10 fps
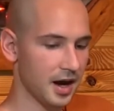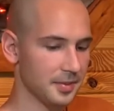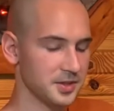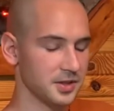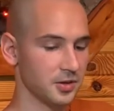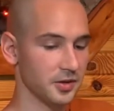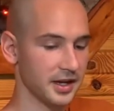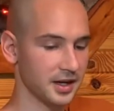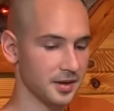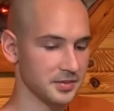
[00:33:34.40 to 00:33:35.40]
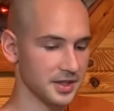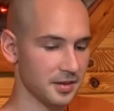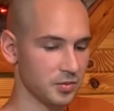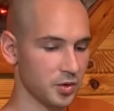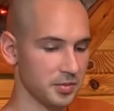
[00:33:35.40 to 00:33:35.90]
obstacle that comes
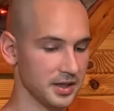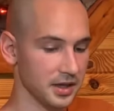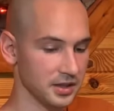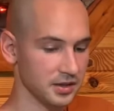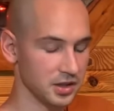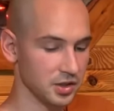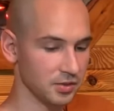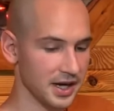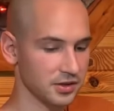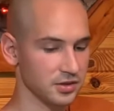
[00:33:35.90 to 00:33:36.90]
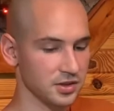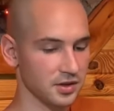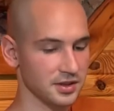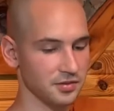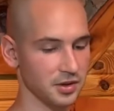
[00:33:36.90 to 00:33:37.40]
up will be the direct
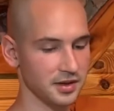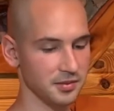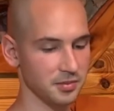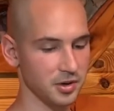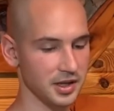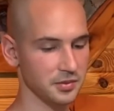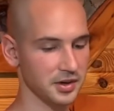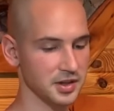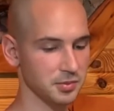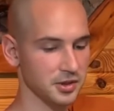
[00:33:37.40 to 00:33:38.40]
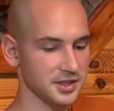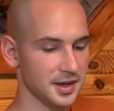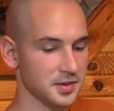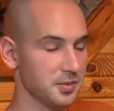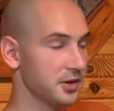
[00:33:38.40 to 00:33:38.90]
result of breaking one of these
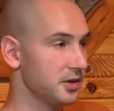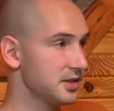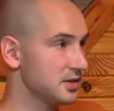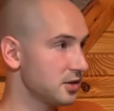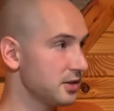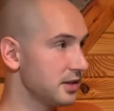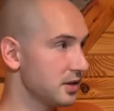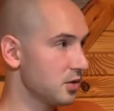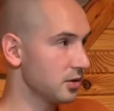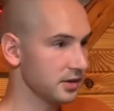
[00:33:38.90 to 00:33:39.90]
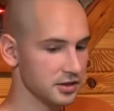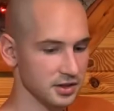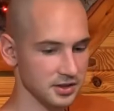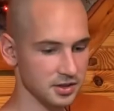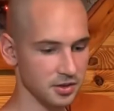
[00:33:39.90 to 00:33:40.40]
precepts, but there is certainly a
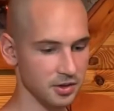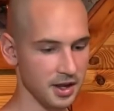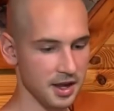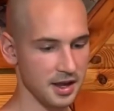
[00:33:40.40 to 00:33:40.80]
correlation. So,